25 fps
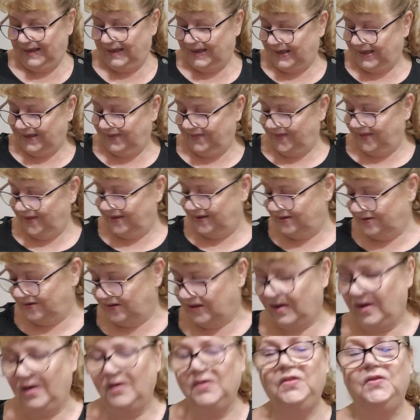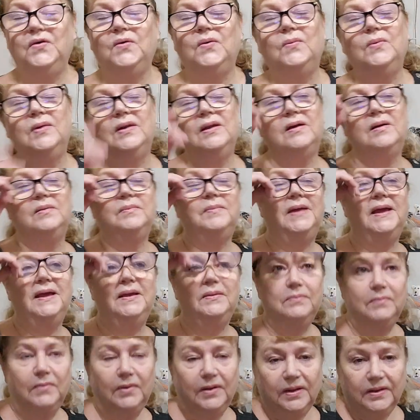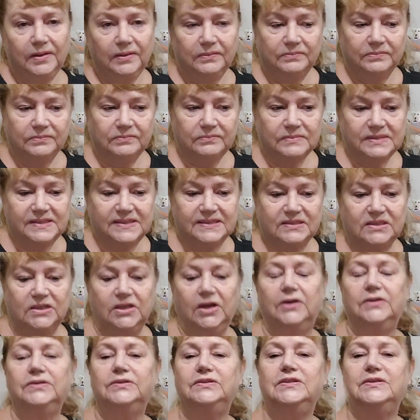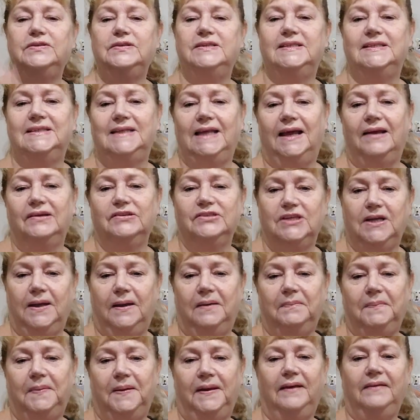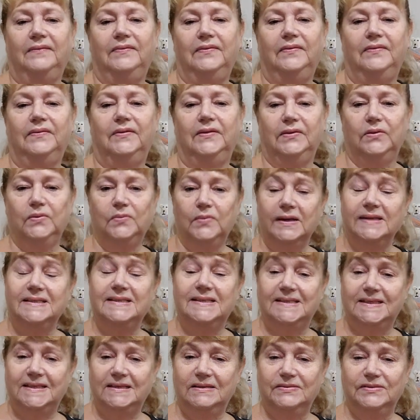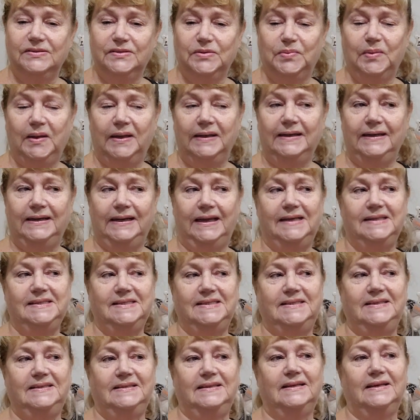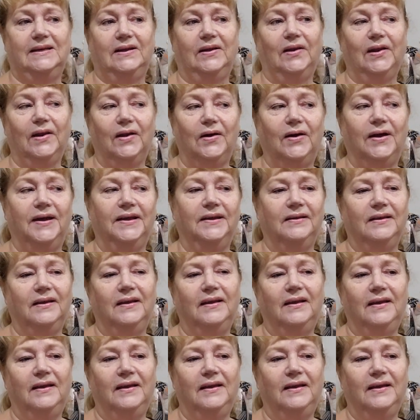And then I thought, well, I'll make my go-to slouch hat pattern that always sells well in Etsy that I like.